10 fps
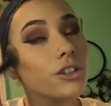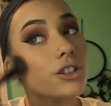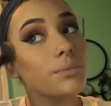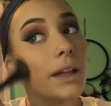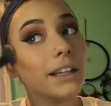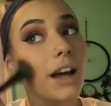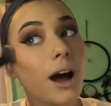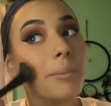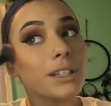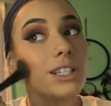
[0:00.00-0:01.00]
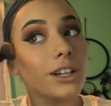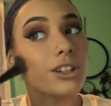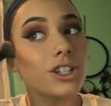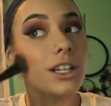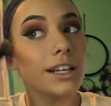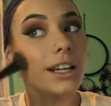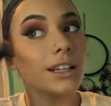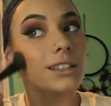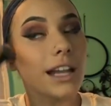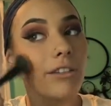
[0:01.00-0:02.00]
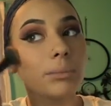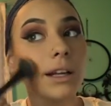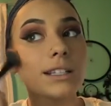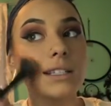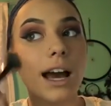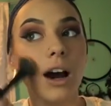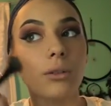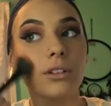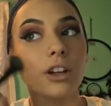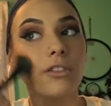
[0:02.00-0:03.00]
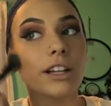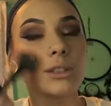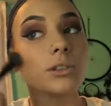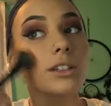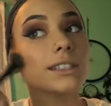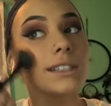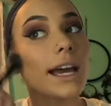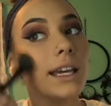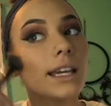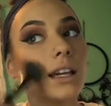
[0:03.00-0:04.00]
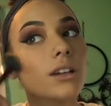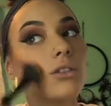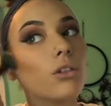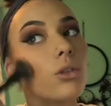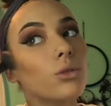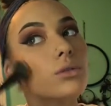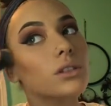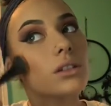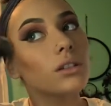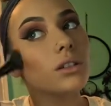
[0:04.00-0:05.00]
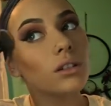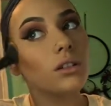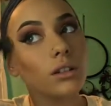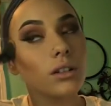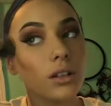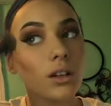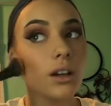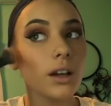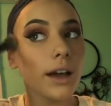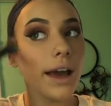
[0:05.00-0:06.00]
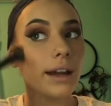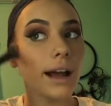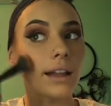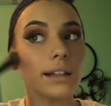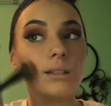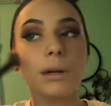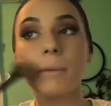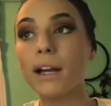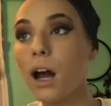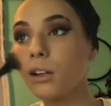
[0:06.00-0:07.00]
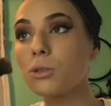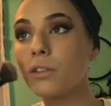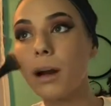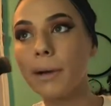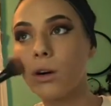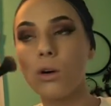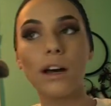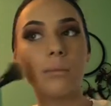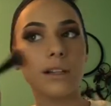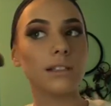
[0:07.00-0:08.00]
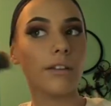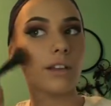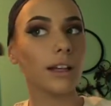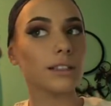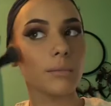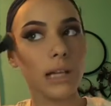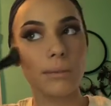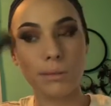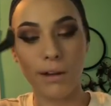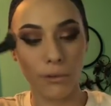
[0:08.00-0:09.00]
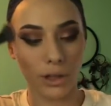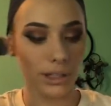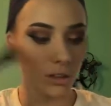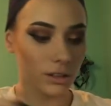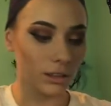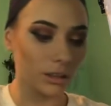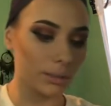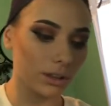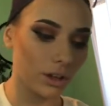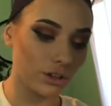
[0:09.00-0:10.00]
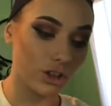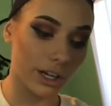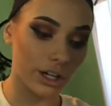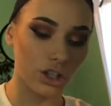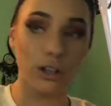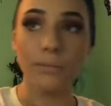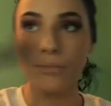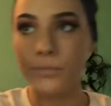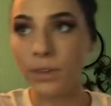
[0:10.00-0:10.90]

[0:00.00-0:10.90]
You just blend up into your cheeks, never blend down. Your face will look saggy and gross. And I like to bring my contour around my whole head because I feel like sometimes my forehead looks a little bit larger than it should.